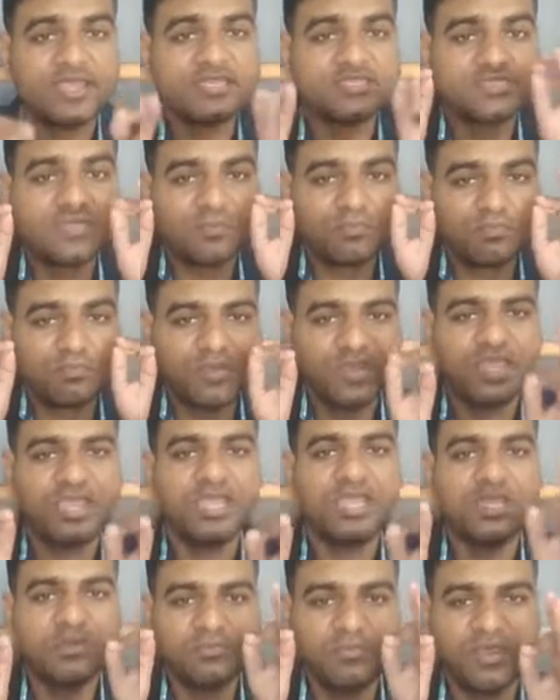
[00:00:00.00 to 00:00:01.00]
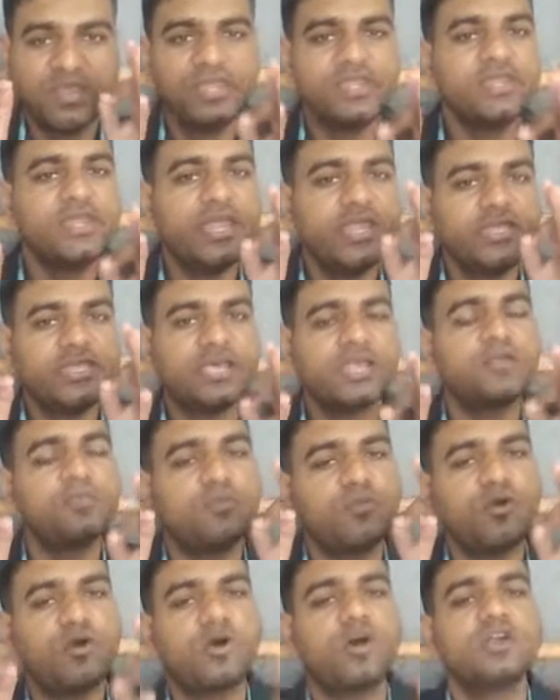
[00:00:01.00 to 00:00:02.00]
is the main mediator
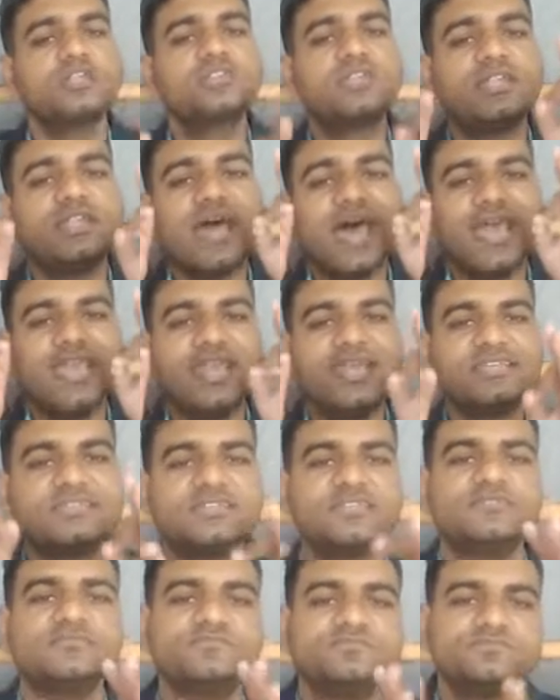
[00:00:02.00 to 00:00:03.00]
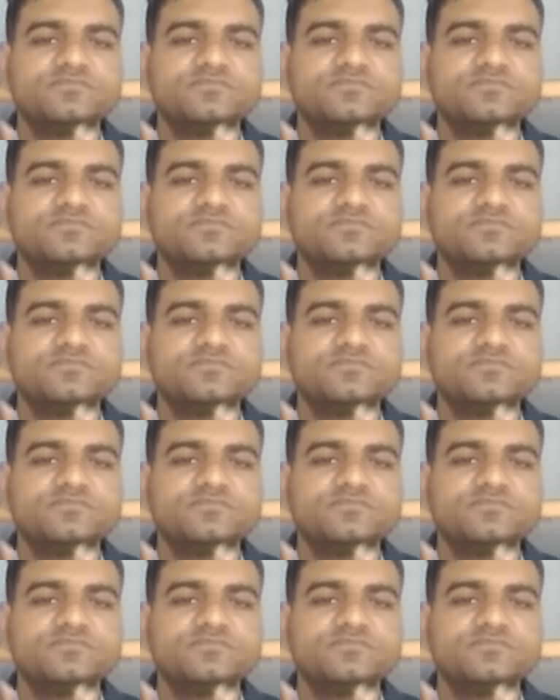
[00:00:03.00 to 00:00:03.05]
for the dilation.